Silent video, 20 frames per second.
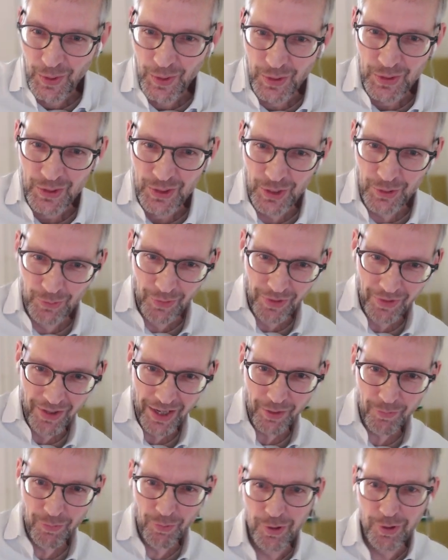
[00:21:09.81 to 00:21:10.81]
So
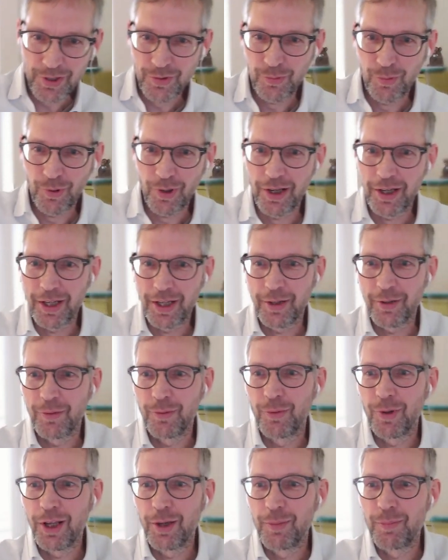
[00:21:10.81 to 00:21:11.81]
that was what
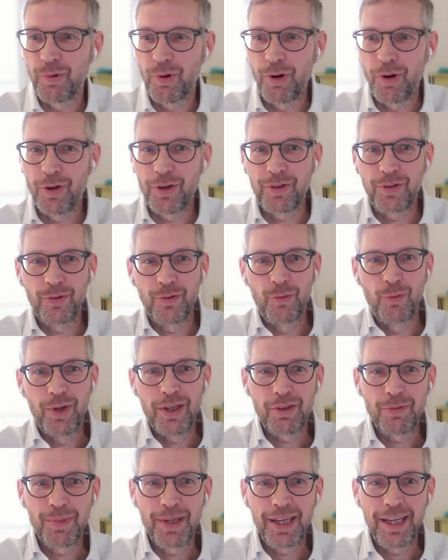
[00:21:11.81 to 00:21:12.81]
I brought
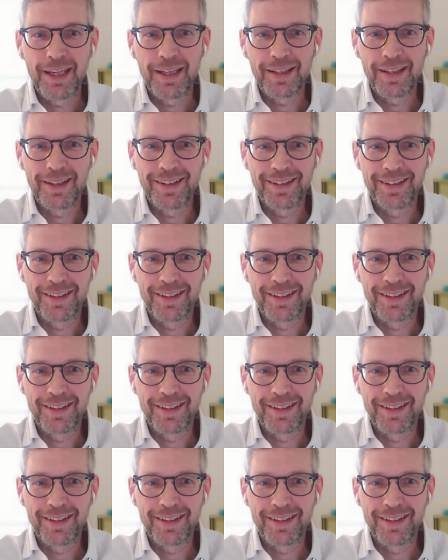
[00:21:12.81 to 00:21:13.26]
with me